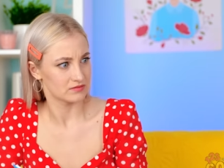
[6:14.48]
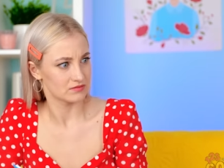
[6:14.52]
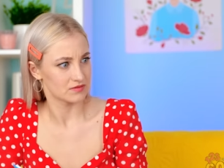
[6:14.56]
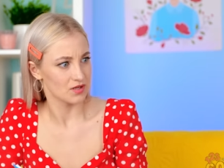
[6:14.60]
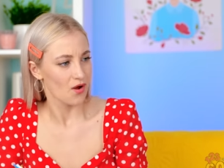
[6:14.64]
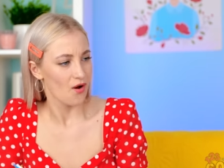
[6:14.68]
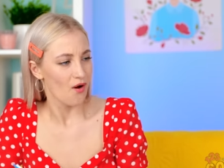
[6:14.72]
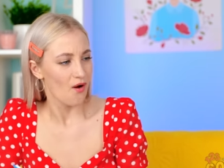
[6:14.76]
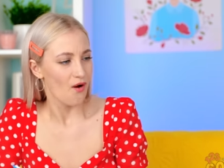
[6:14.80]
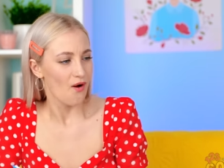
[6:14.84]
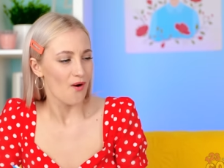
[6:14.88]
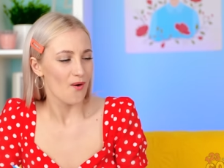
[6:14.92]

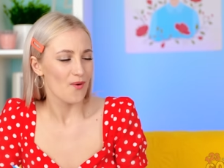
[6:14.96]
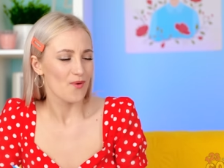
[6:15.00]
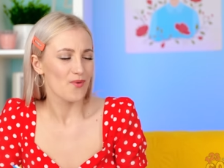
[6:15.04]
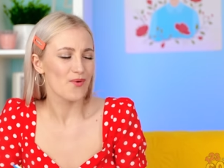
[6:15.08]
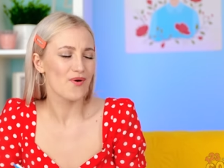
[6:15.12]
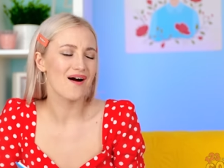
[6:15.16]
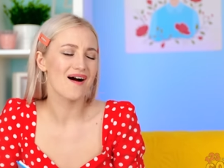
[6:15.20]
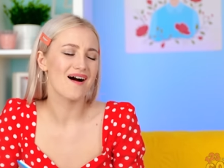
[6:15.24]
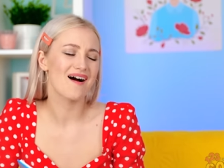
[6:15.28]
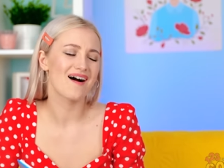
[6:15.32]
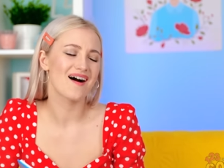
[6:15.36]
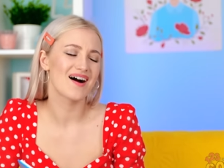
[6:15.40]
Oh,
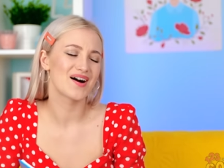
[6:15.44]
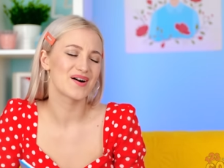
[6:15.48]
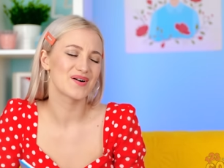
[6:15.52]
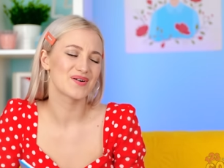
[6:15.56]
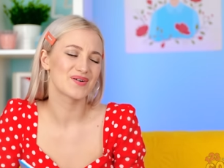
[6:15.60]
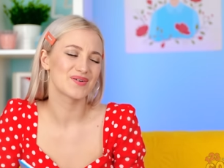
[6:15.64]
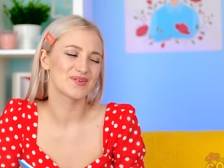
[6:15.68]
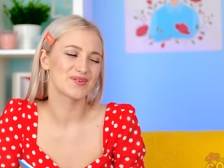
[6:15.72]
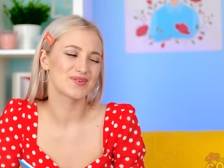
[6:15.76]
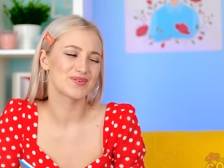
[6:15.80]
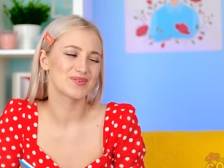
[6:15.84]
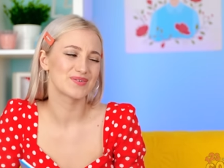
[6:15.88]
that's so
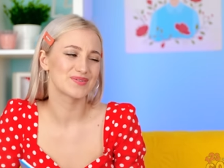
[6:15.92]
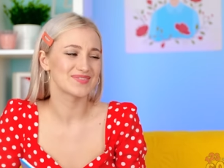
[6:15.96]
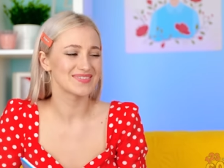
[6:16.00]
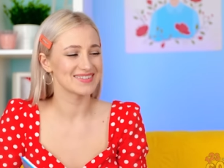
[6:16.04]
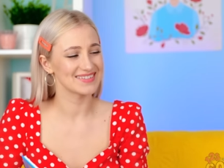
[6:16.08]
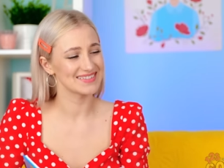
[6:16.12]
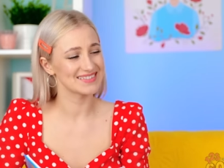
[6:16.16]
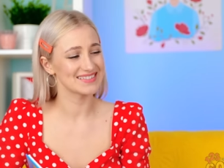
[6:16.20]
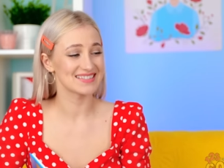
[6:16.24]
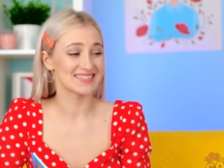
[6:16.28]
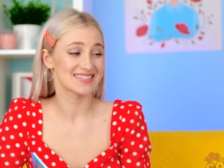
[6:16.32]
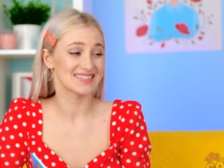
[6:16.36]

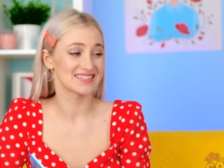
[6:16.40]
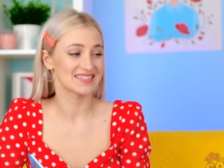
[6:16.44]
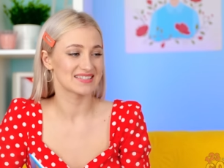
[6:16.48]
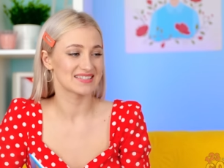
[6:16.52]
sweet!